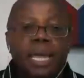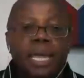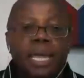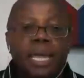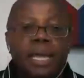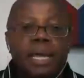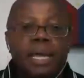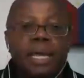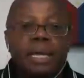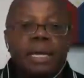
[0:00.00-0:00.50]

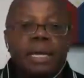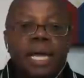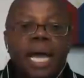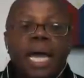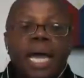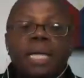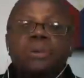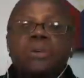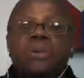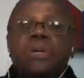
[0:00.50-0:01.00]
and
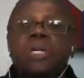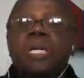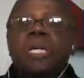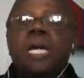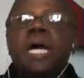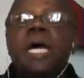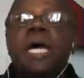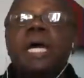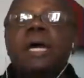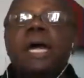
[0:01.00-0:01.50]
I know
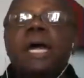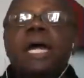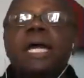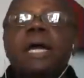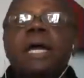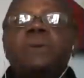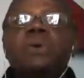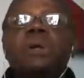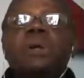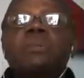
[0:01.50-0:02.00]
a guy.
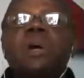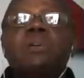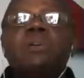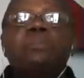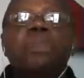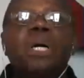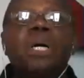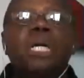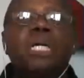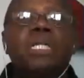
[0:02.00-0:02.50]
I got one of
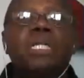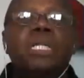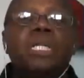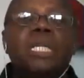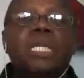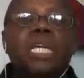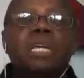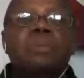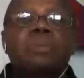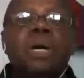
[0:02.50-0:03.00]
my buddies
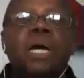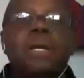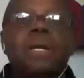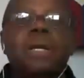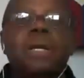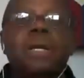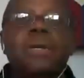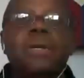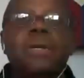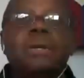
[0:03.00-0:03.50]
that came
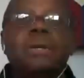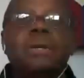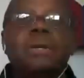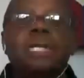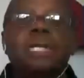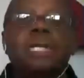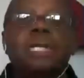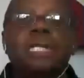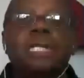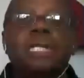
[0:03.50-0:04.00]
out
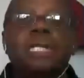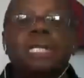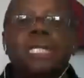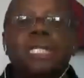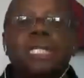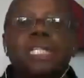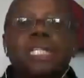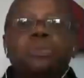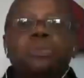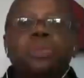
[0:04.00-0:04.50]
here,
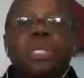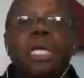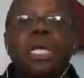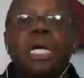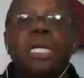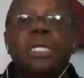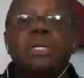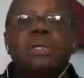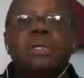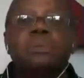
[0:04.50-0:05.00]
and he's been
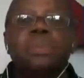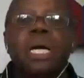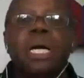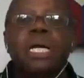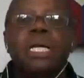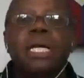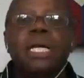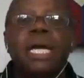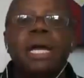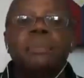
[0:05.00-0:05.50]
out there
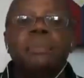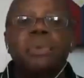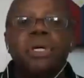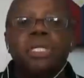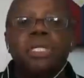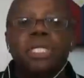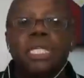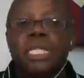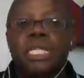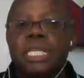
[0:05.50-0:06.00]
about 9
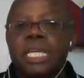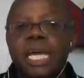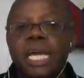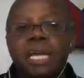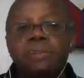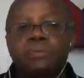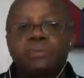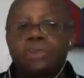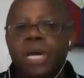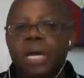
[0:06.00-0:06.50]
months, and he
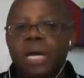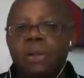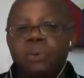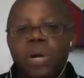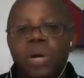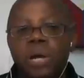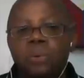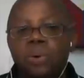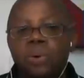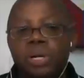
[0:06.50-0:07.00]
hadn't found
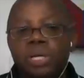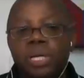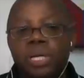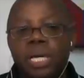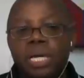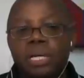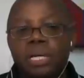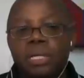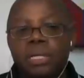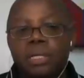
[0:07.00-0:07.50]
the right one
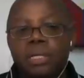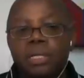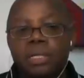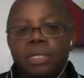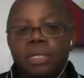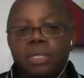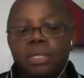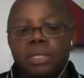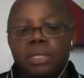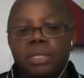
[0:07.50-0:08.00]
yet.
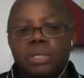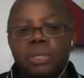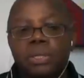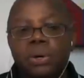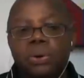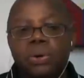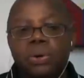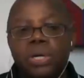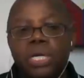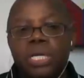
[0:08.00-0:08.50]

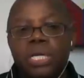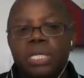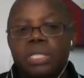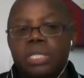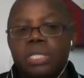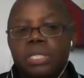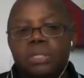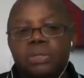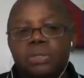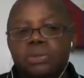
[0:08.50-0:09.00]
So
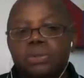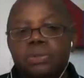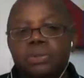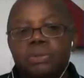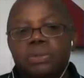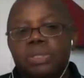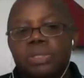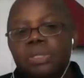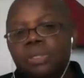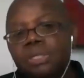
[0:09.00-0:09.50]

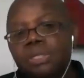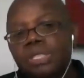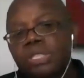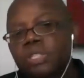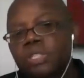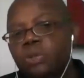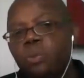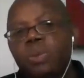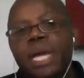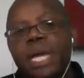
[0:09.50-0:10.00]

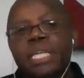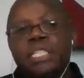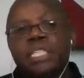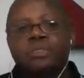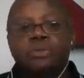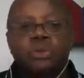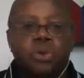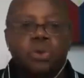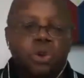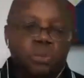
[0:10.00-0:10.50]
there's no
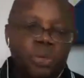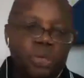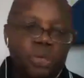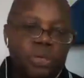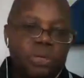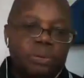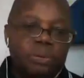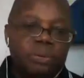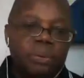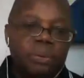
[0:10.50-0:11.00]
magic formula